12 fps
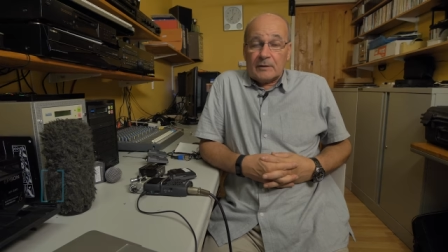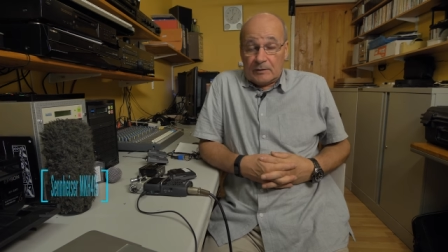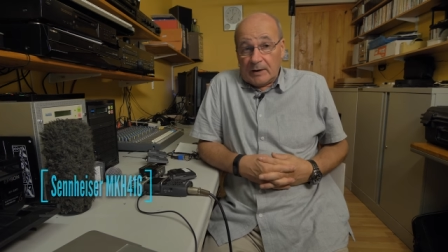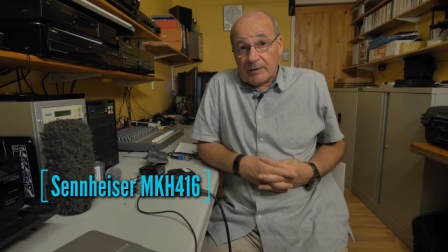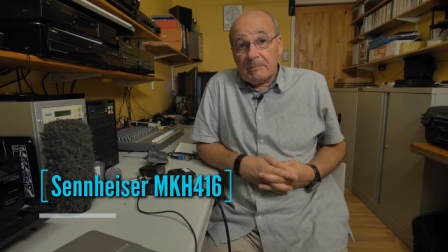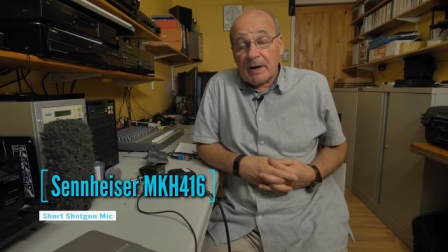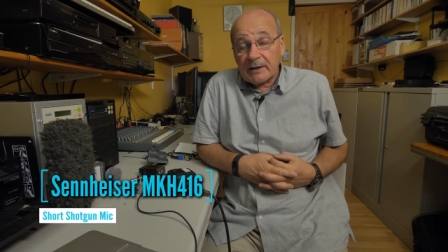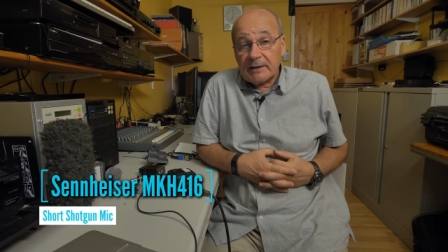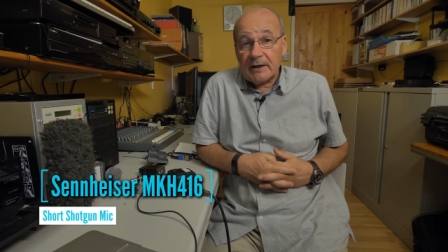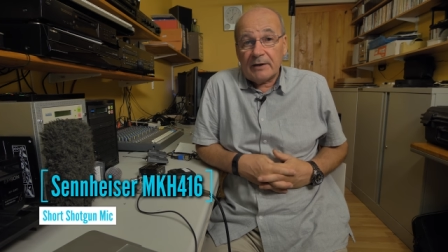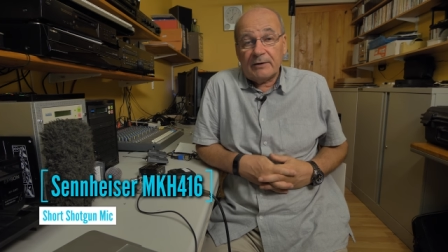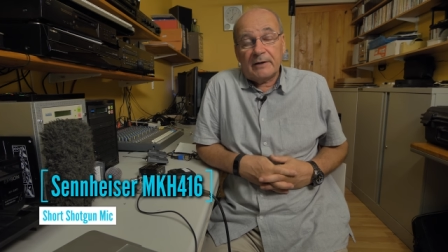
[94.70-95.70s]
Right, the mic
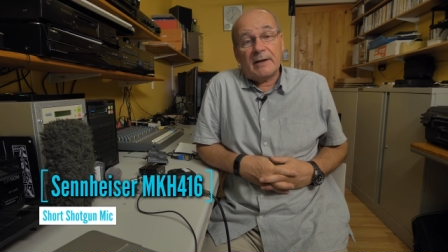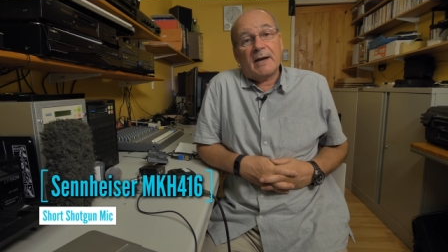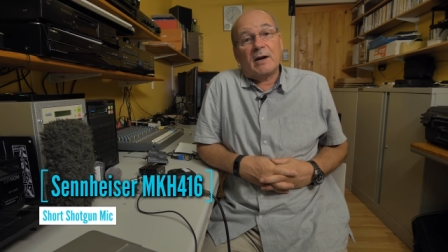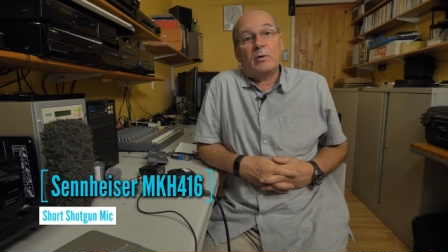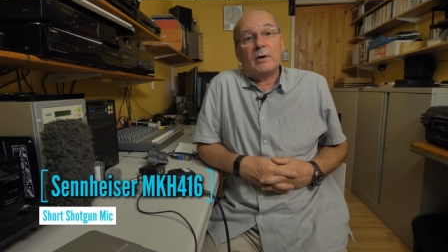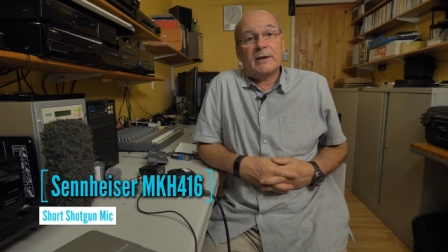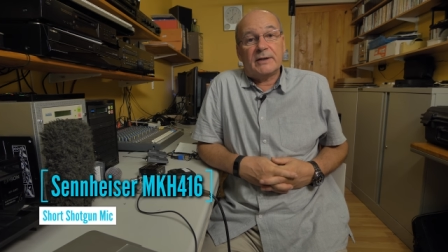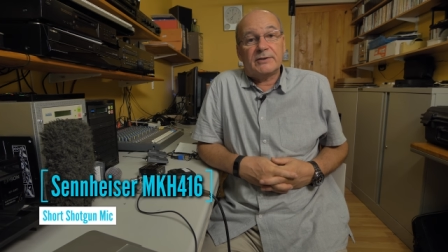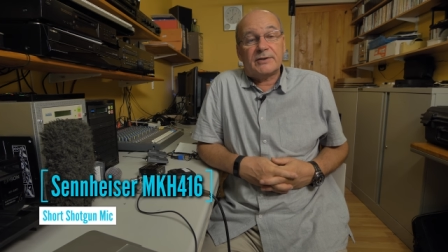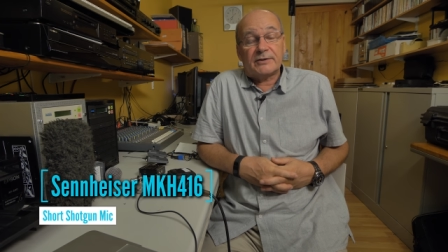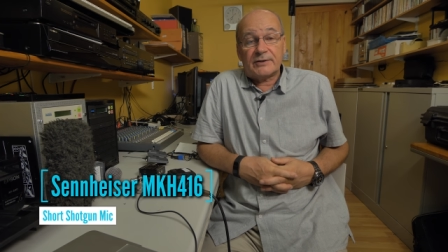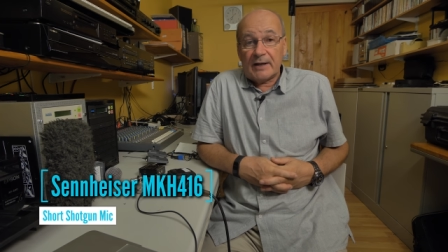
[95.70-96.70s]
you're hearing now
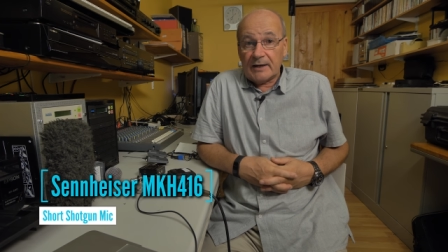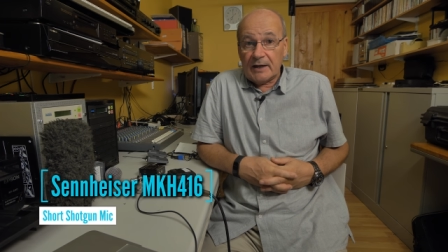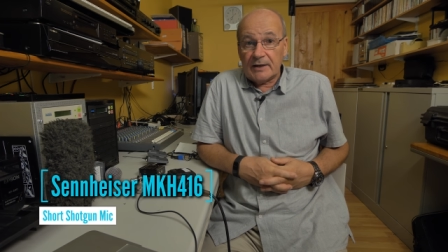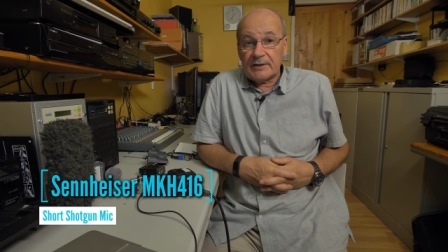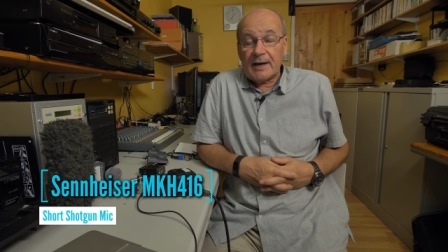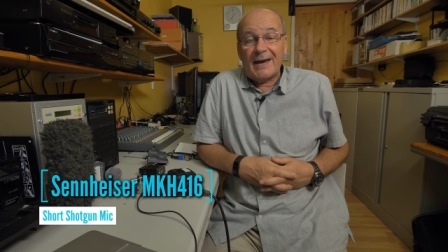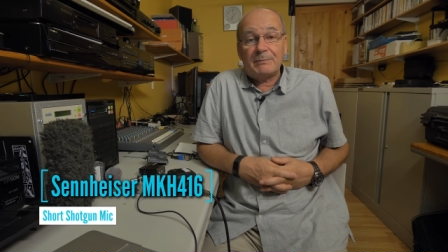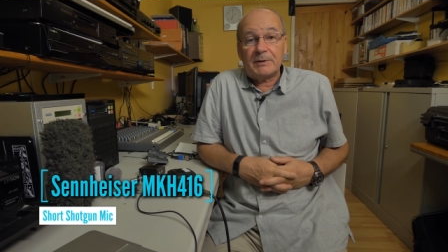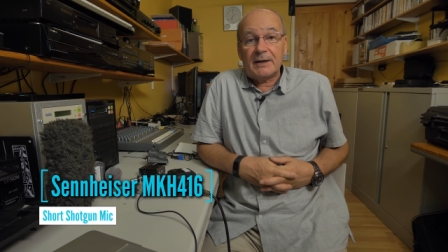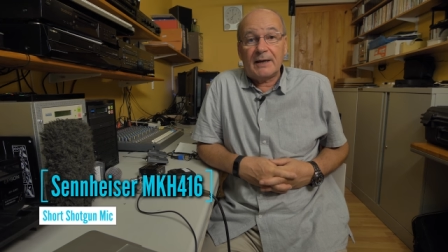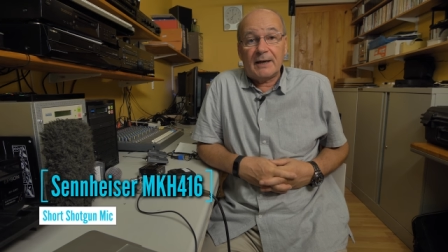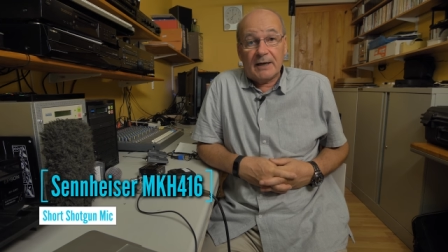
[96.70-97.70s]
is the Sennheiser
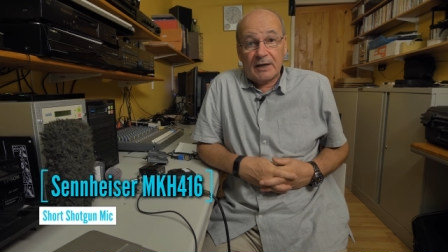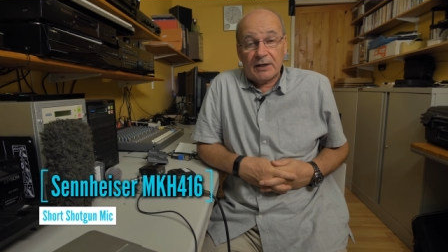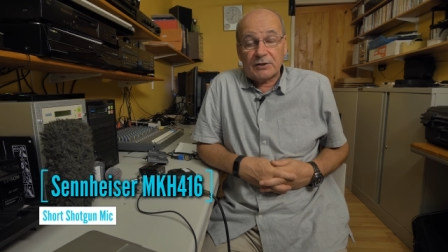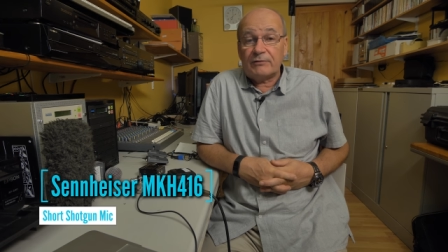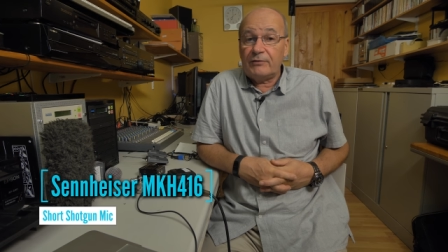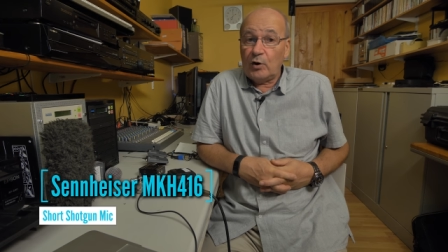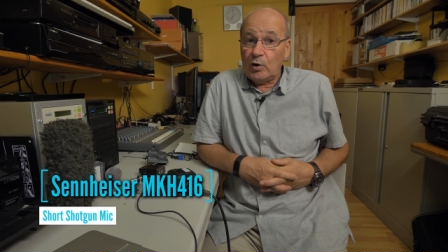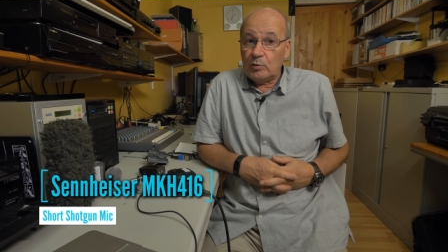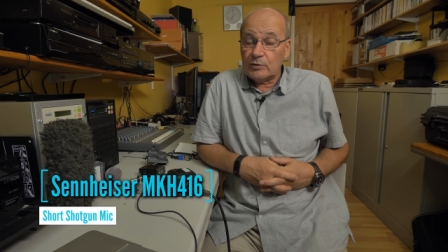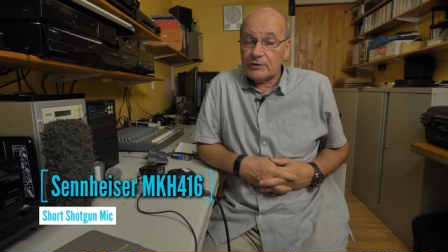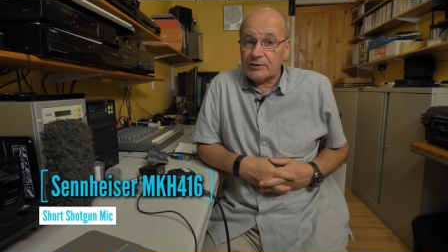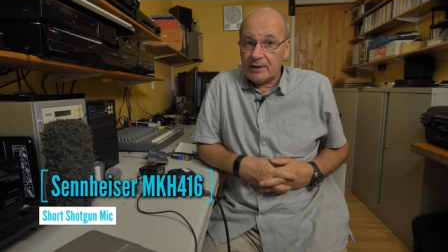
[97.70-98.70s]

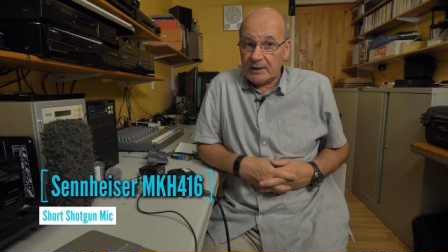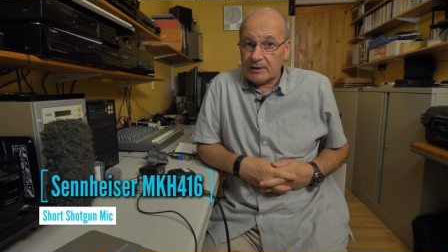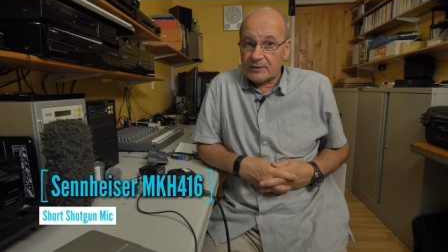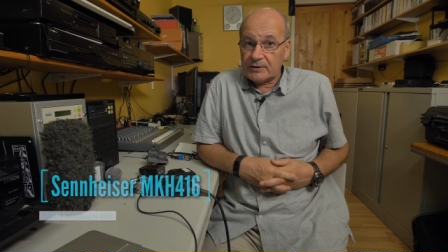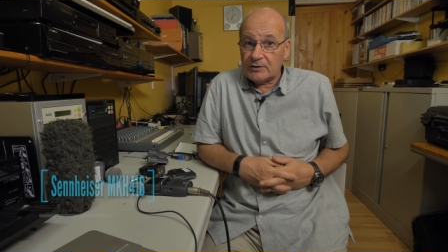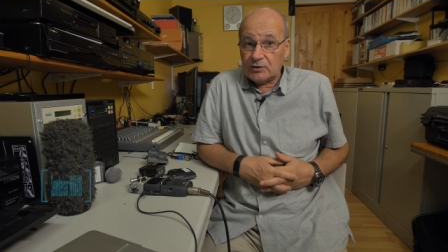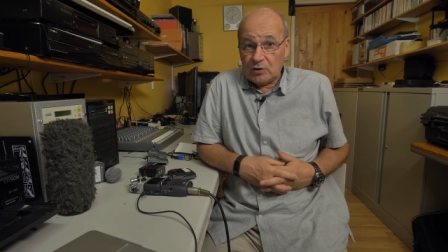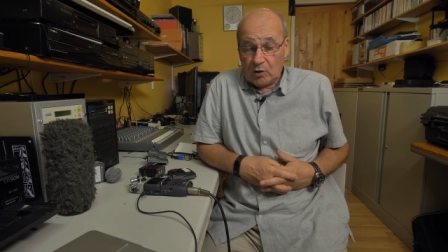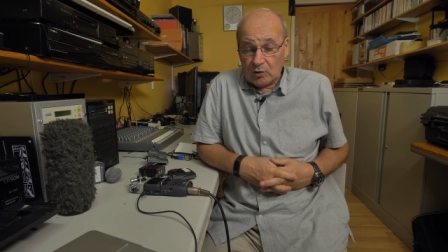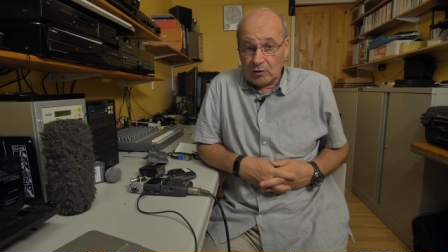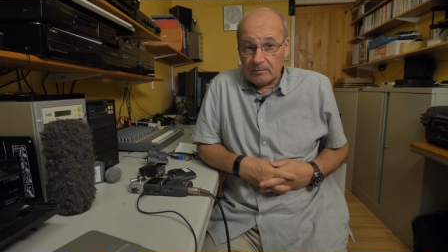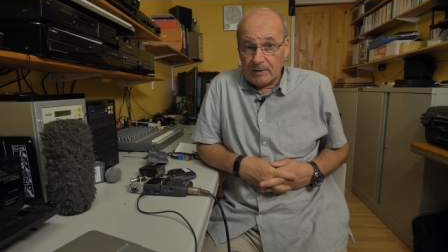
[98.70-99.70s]
MKH416
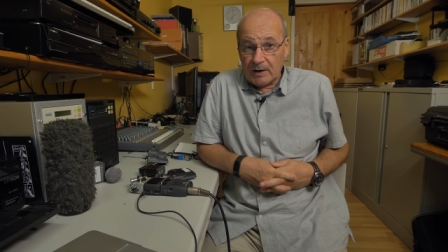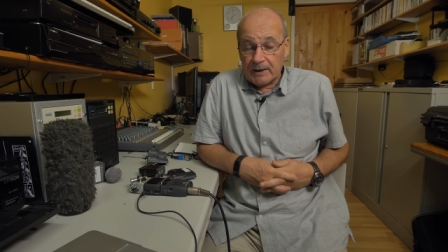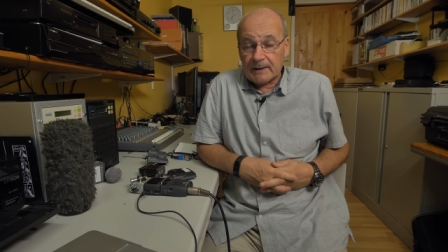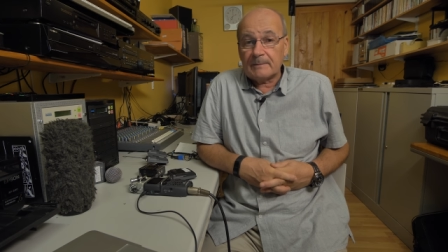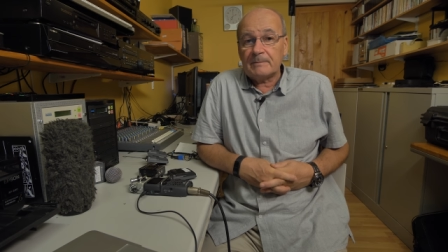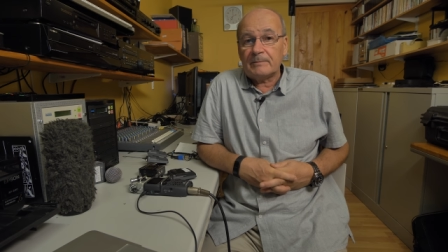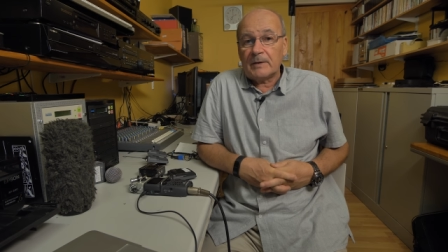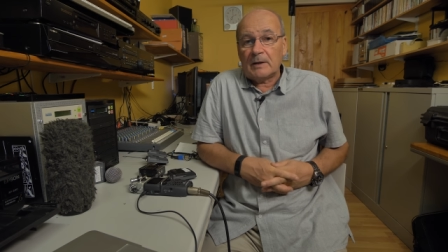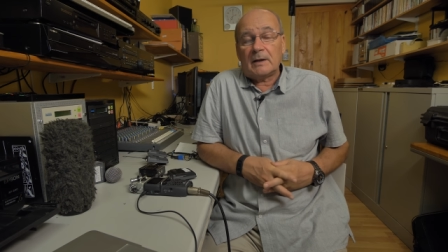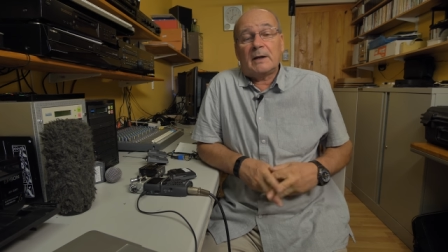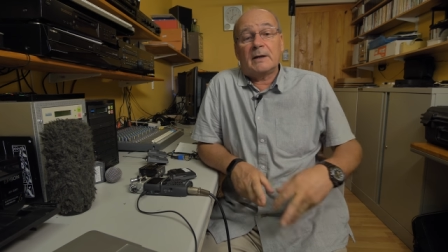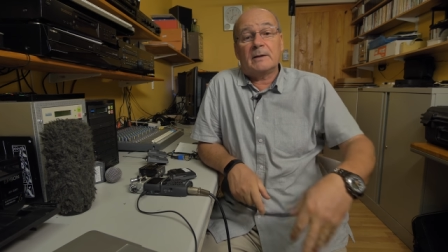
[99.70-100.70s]
shotgun mic.
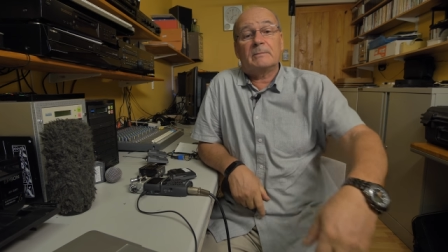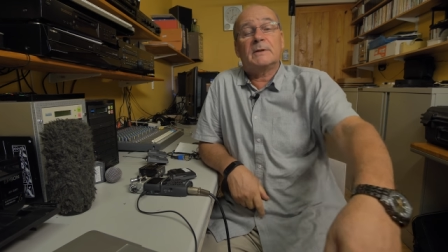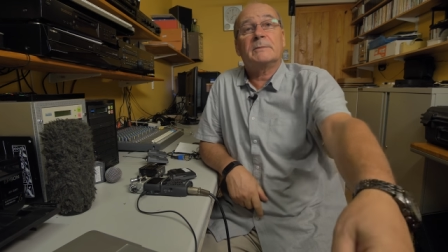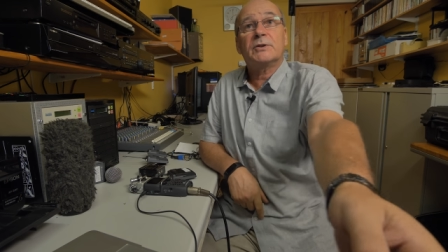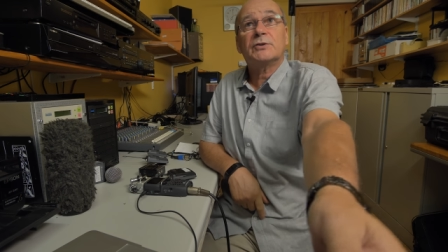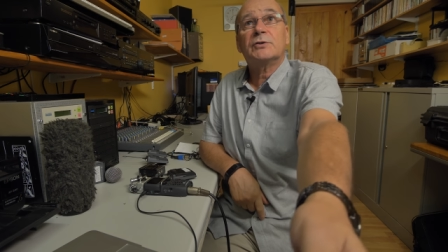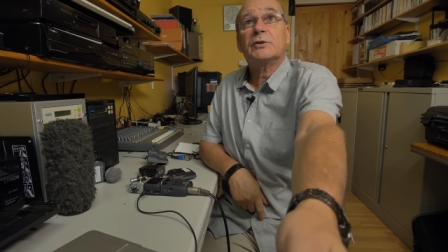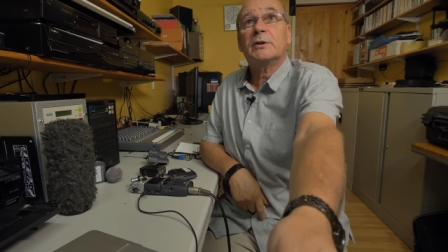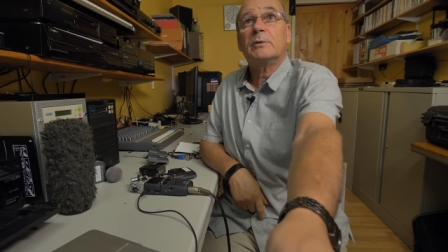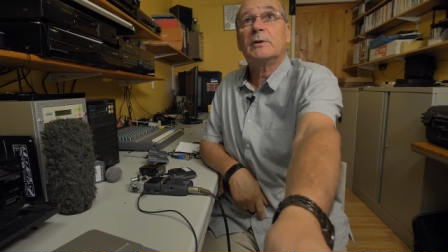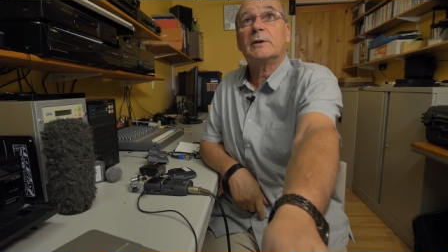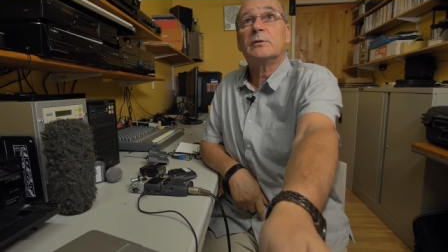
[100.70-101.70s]
Um, let me just show
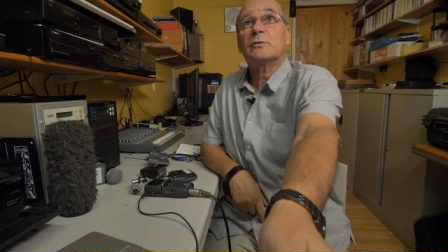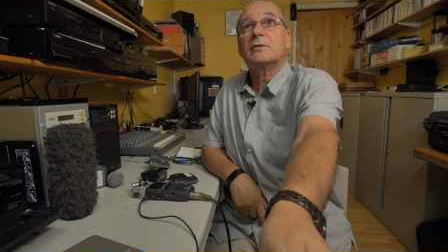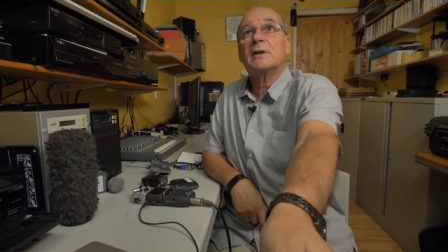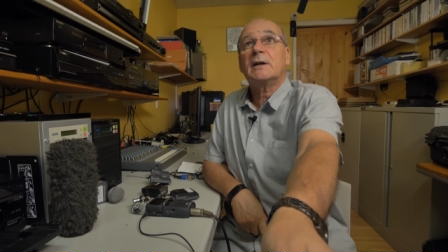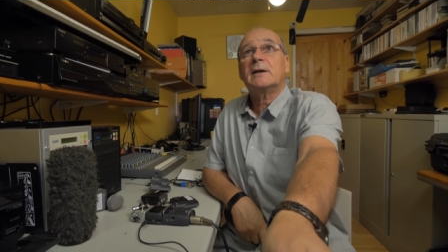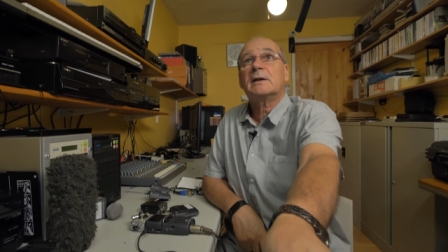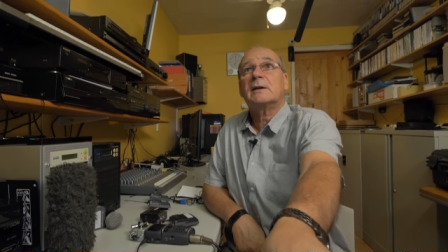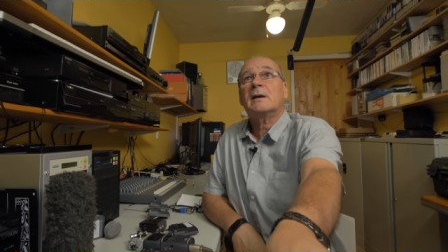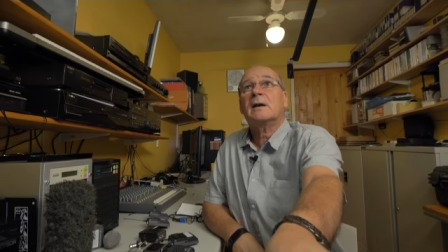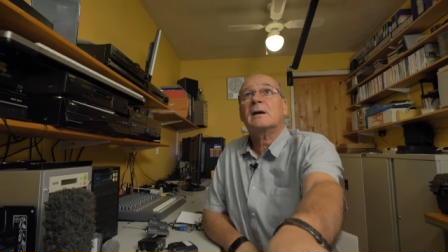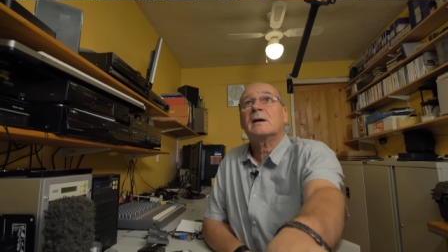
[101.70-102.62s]
you what it looks like.